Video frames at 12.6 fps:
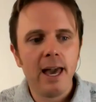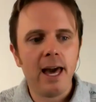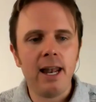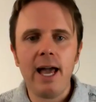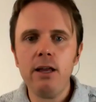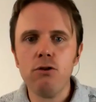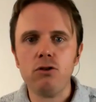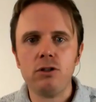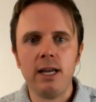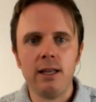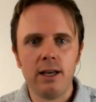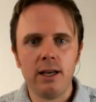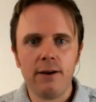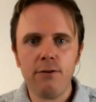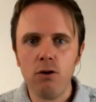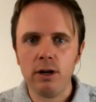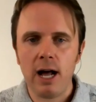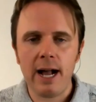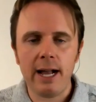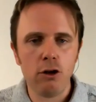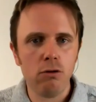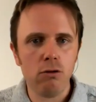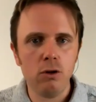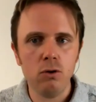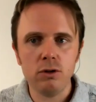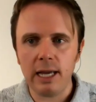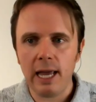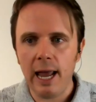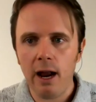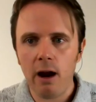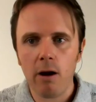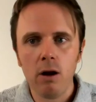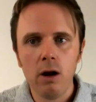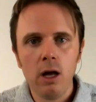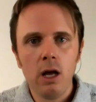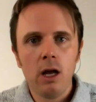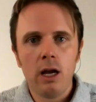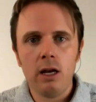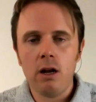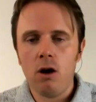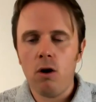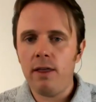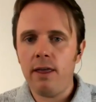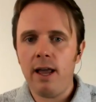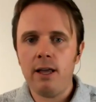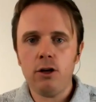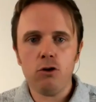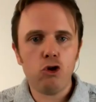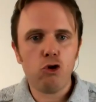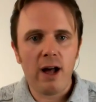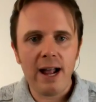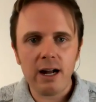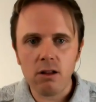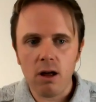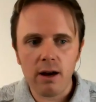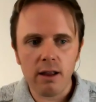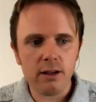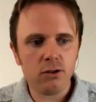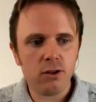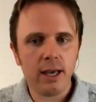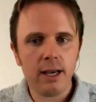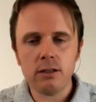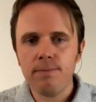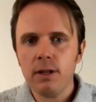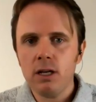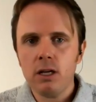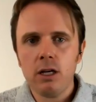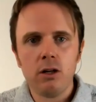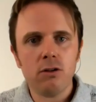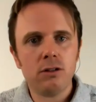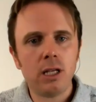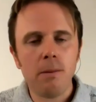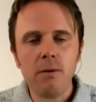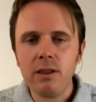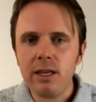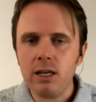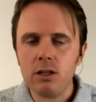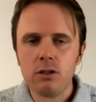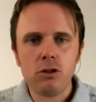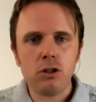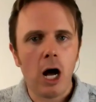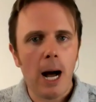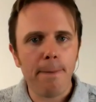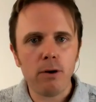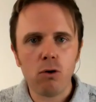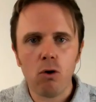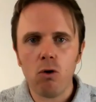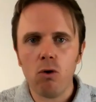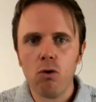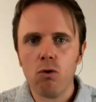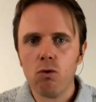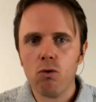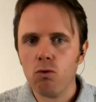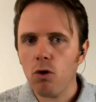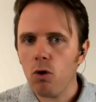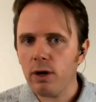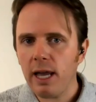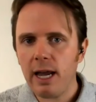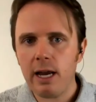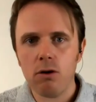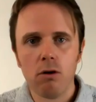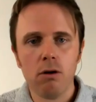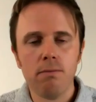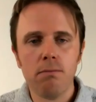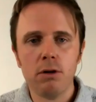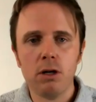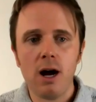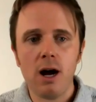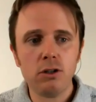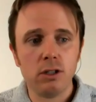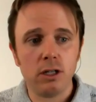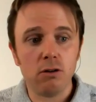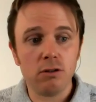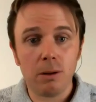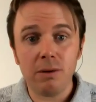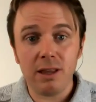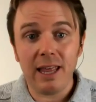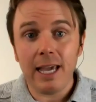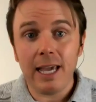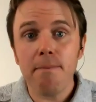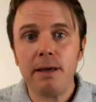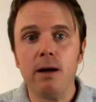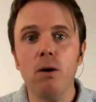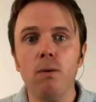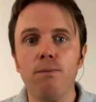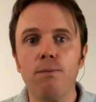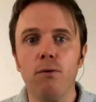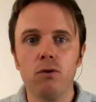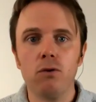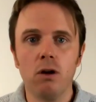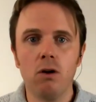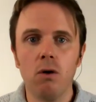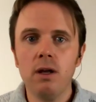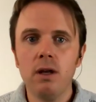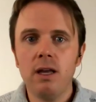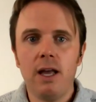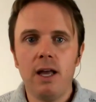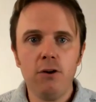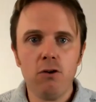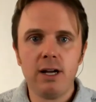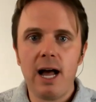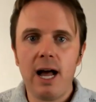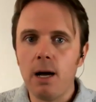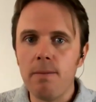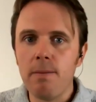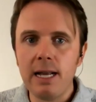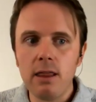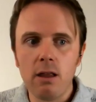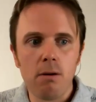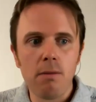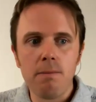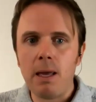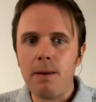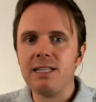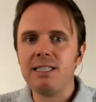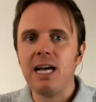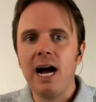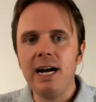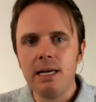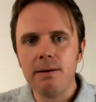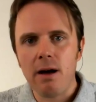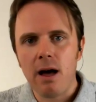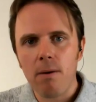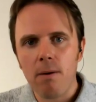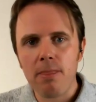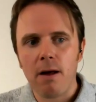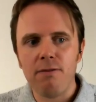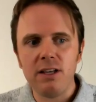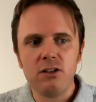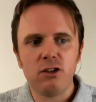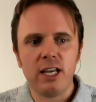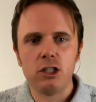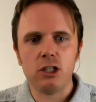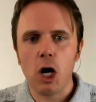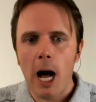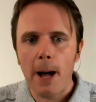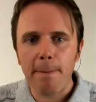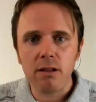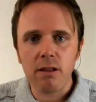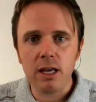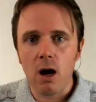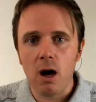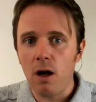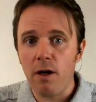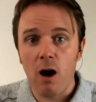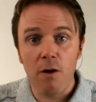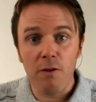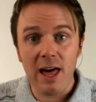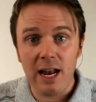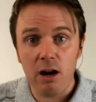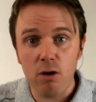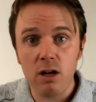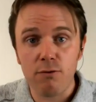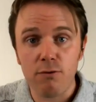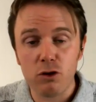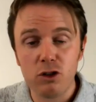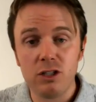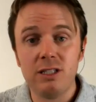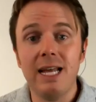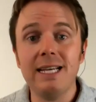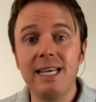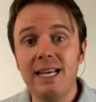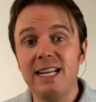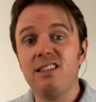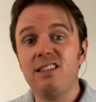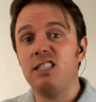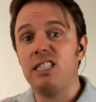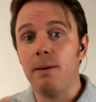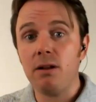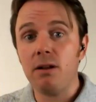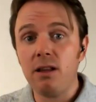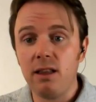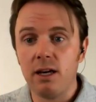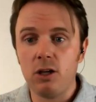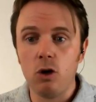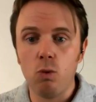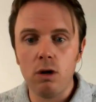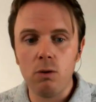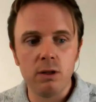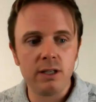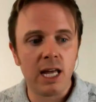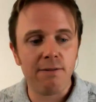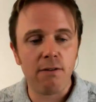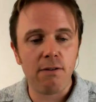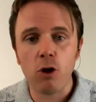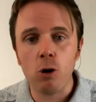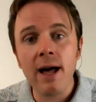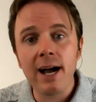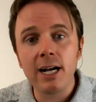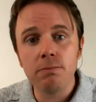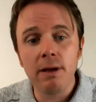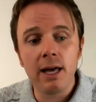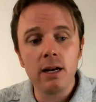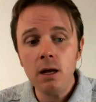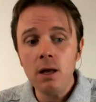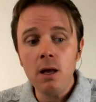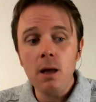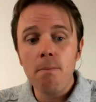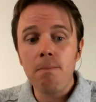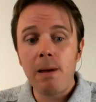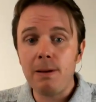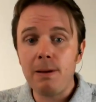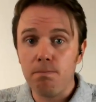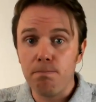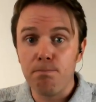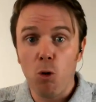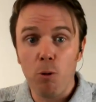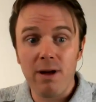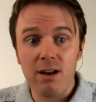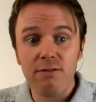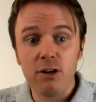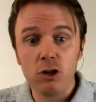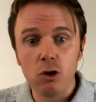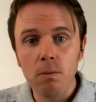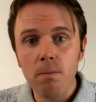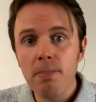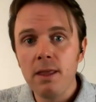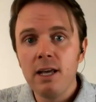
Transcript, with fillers: And I understand, like if you're a guy and you're losing hair, you know, and, and you're trying a lot of these things, you know, some of these topical Rogaine or Minoxidil, some, they can be helpful. So if you're a guy coming in there, maybe a tiny amount of these things topically on, on that area versus taking it systemically like you would with kind of a Flomax med, maybe more beneficial.